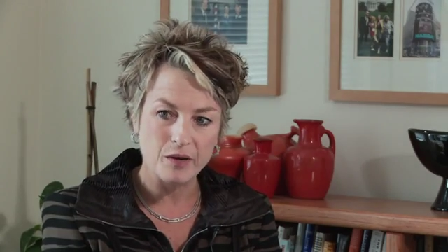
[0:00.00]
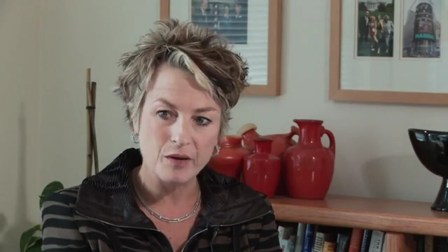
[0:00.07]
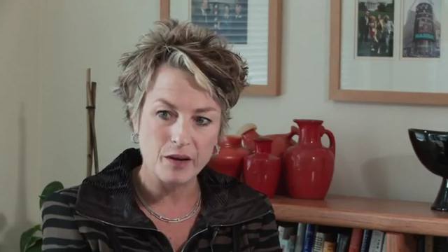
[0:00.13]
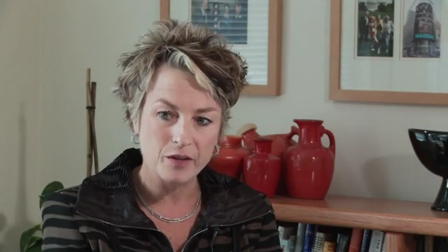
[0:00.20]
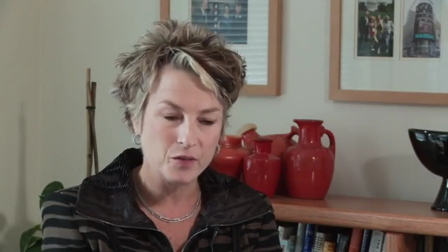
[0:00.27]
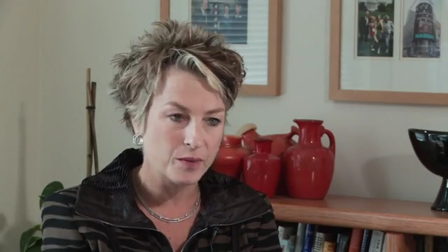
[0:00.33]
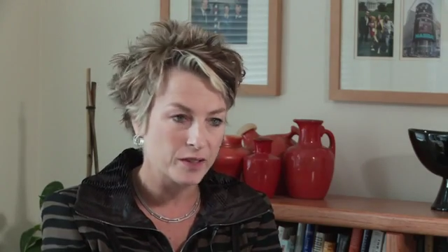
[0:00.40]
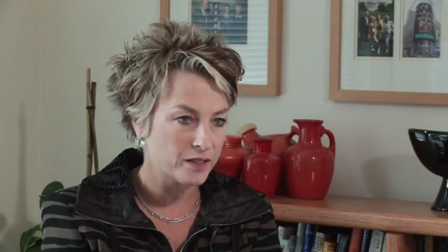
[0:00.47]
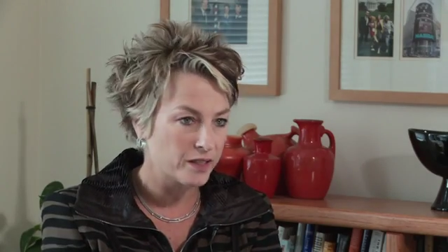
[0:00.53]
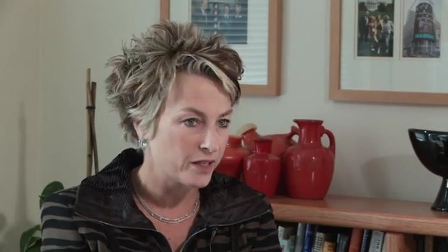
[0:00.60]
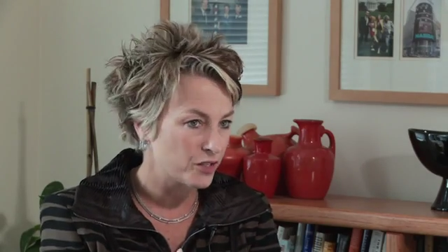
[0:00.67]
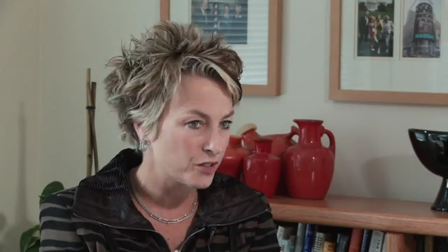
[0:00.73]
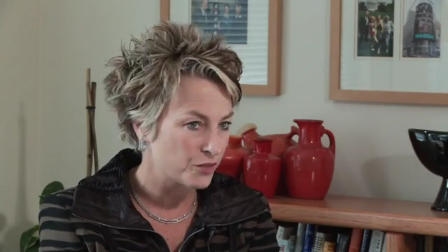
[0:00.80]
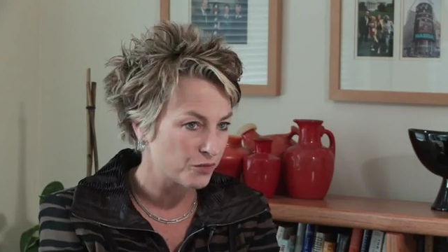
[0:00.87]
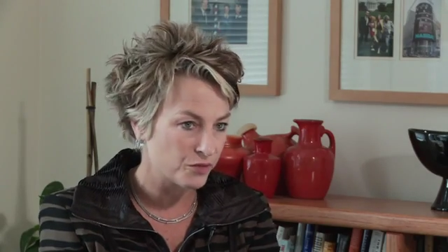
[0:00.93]
our
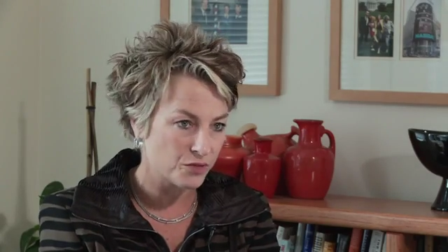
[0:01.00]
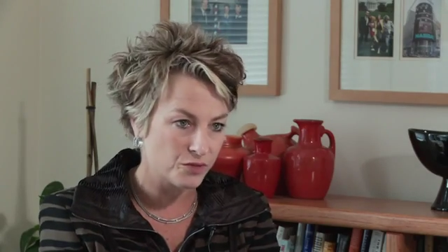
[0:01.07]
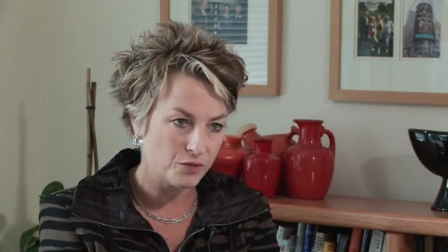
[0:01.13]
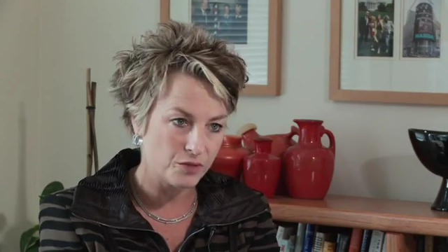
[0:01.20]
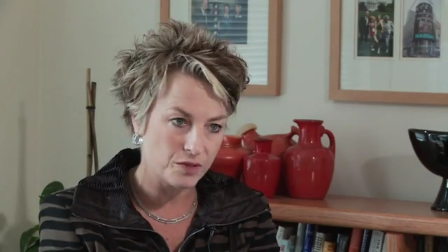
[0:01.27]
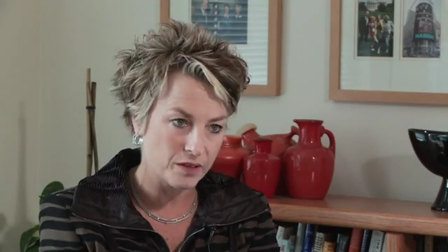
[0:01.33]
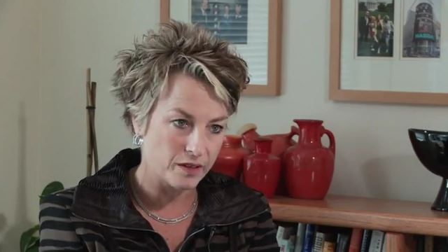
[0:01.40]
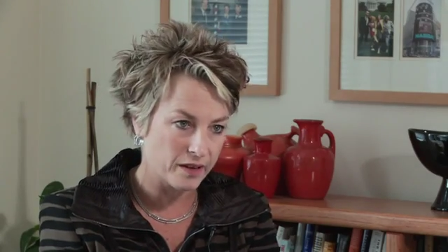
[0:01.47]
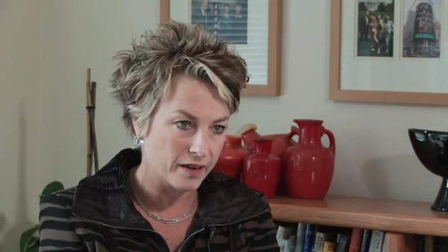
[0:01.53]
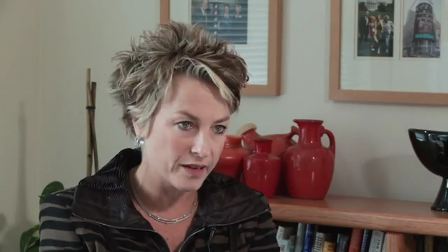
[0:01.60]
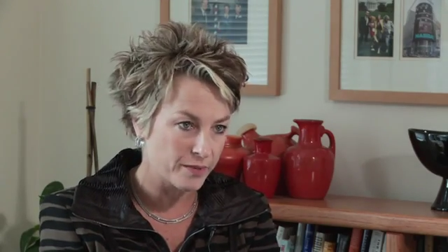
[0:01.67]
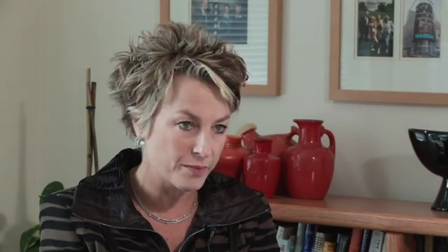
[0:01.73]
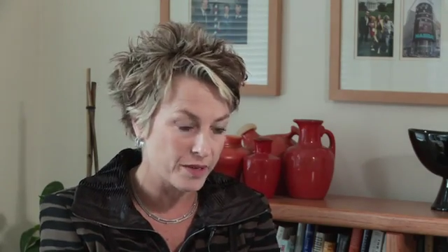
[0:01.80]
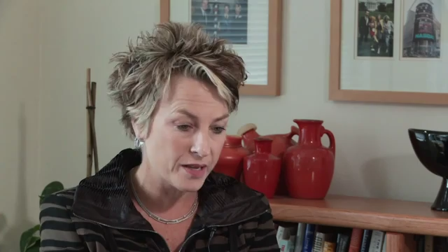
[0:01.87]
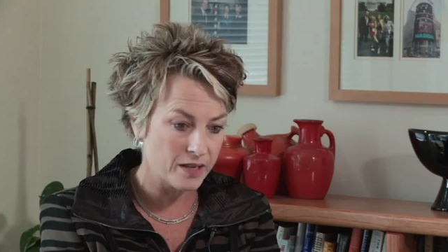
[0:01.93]
expectations for students on
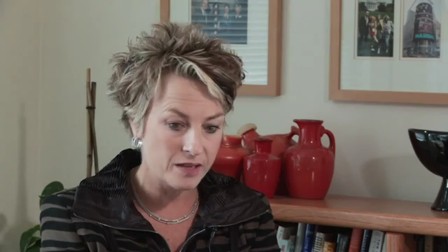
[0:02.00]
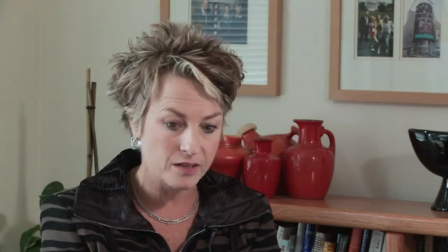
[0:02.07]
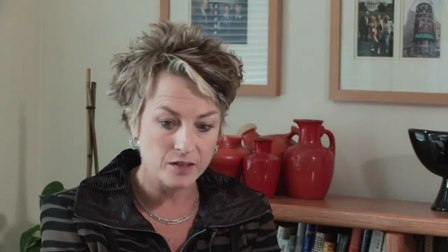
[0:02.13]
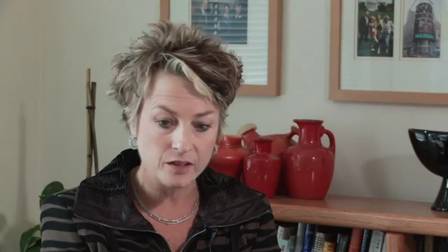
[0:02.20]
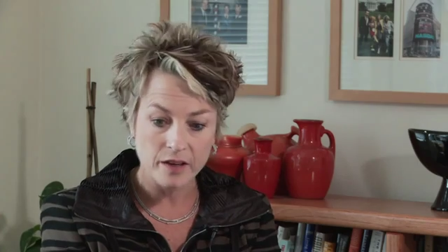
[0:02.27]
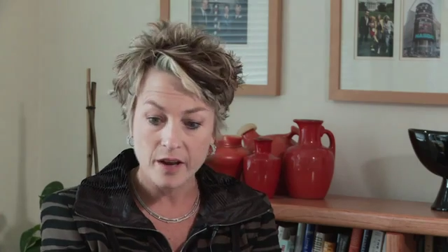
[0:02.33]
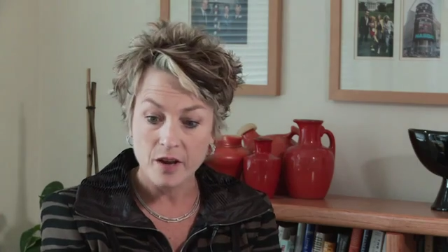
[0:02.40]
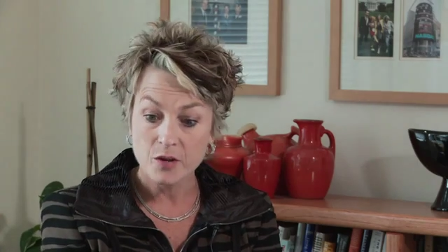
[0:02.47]
IEPs.